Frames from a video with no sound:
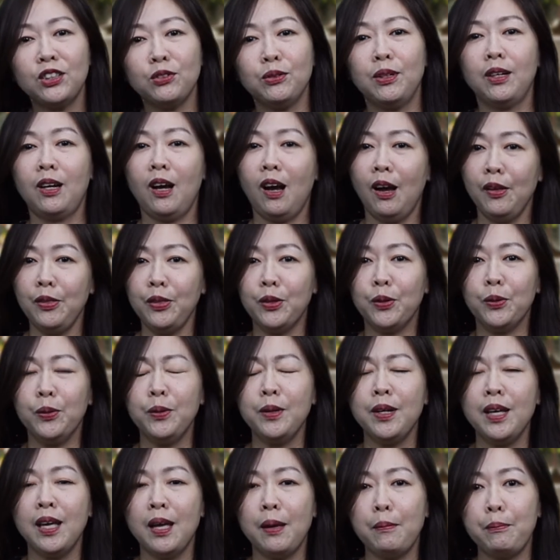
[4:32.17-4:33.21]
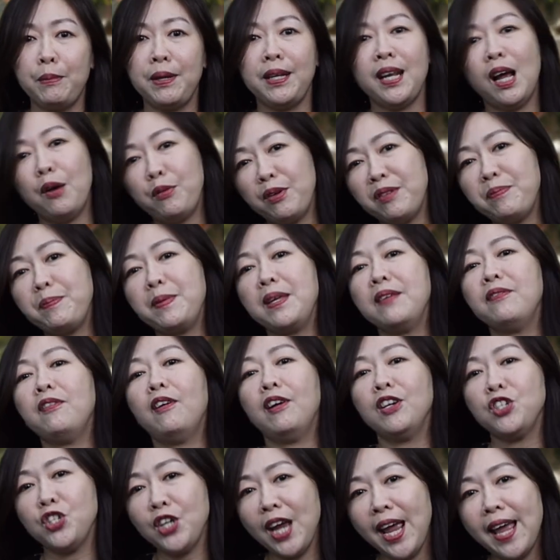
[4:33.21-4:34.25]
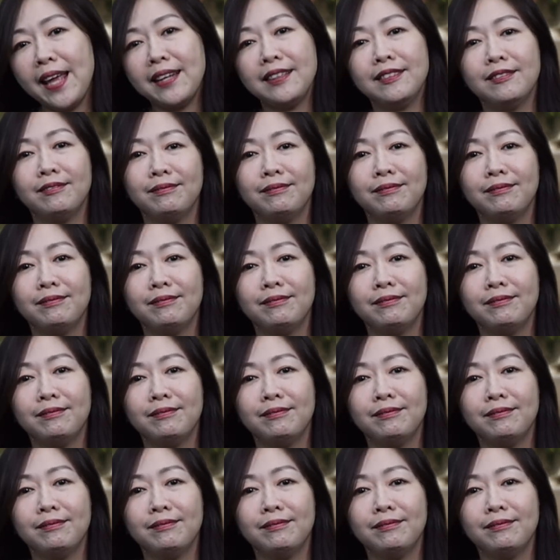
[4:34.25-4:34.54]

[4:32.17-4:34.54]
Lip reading: to a condo, meet up with me for a chat.